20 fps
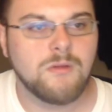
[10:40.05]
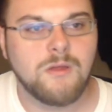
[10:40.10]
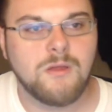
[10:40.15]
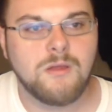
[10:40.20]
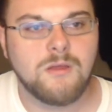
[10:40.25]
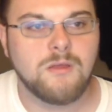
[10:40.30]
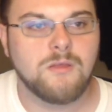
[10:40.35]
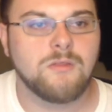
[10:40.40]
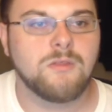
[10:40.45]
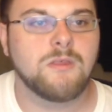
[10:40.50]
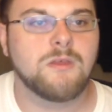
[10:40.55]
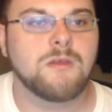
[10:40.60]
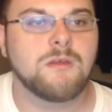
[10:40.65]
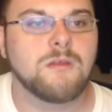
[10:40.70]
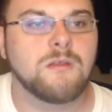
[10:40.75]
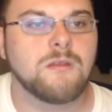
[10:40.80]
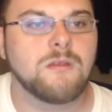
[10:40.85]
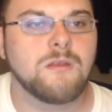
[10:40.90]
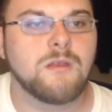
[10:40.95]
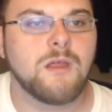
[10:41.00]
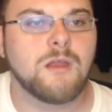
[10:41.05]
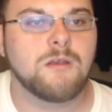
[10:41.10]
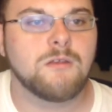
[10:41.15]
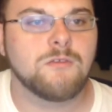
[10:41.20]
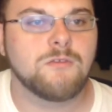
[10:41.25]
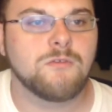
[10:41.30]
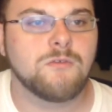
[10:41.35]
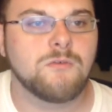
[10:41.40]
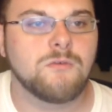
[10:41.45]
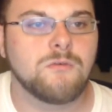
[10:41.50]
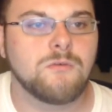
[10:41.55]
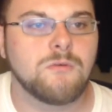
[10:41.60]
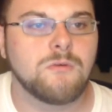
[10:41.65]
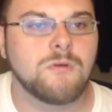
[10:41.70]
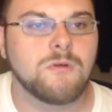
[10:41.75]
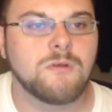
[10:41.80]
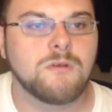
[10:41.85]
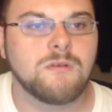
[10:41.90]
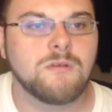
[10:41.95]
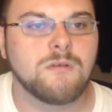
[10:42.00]
the
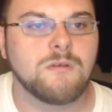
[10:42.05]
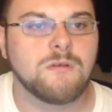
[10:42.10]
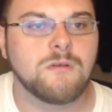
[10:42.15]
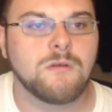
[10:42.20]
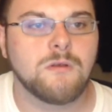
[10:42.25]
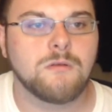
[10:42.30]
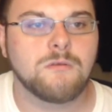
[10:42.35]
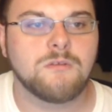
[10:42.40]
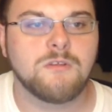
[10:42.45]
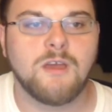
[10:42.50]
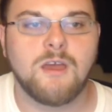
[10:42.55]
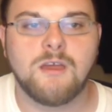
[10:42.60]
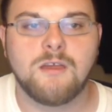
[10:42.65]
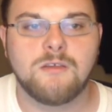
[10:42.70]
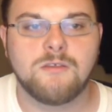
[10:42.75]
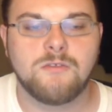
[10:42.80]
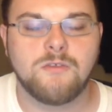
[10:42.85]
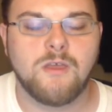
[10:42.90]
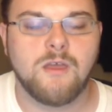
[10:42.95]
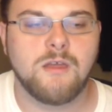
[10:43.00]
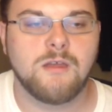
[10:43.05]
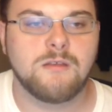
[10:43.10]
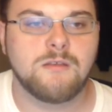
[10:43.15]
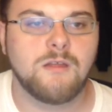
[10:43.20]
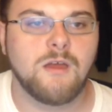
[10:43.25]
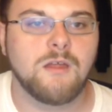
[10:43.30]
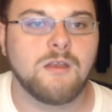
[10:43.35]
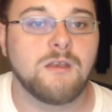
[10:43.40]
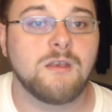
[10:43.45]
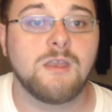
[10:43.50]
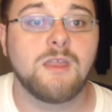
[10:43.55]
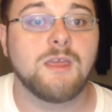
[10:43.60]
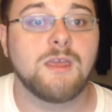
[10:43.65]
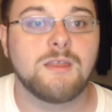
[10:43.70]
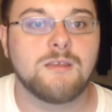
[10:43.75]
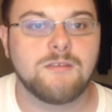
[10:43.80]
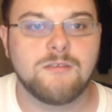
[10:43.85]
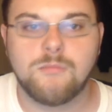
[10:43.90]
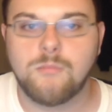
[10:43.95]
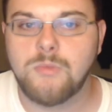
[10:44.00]

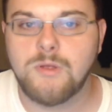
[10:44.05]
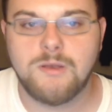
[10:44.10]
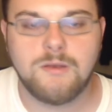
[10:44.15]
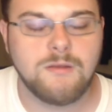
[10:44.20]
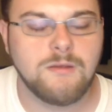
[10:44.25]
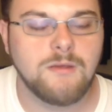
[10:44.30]
nanasunotaizai.net, but